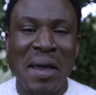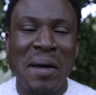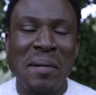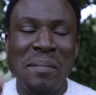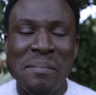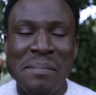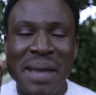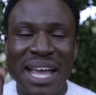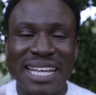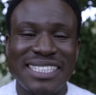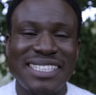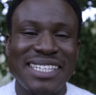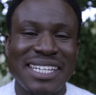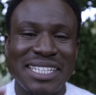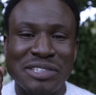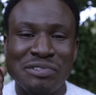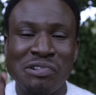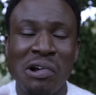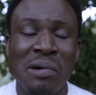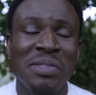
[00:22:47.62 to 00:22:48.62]
message
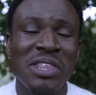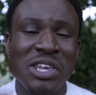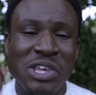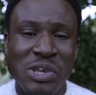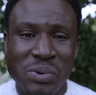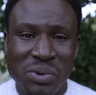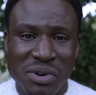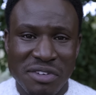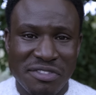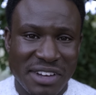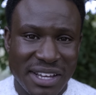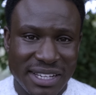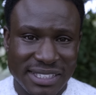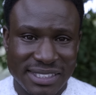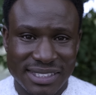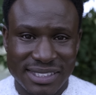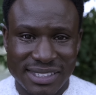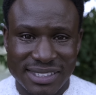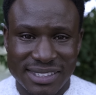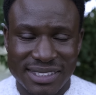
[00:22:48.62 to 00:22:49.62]
from the
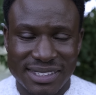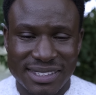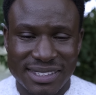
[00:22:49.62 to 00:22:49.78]
universe?